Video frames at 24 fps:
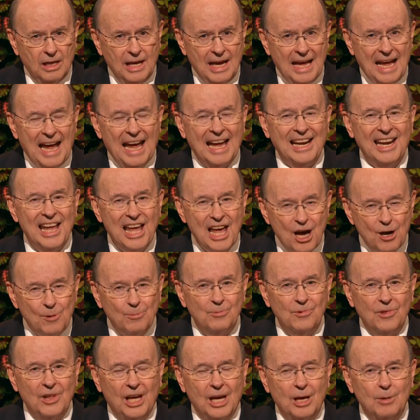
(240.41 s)
and
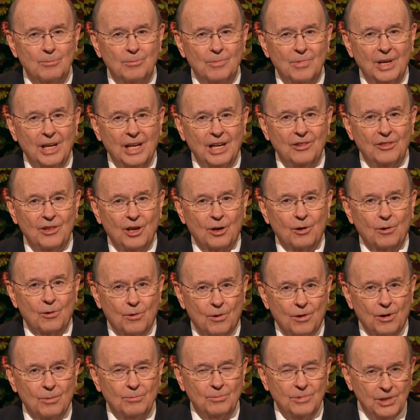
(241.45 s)
help them in their
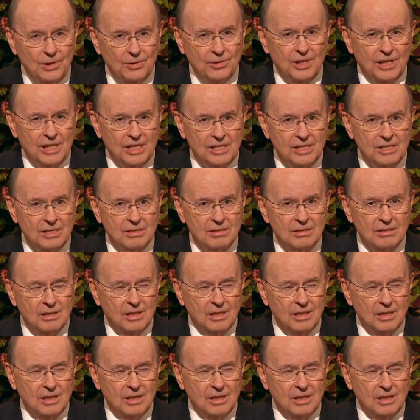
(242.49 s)
quorum duties.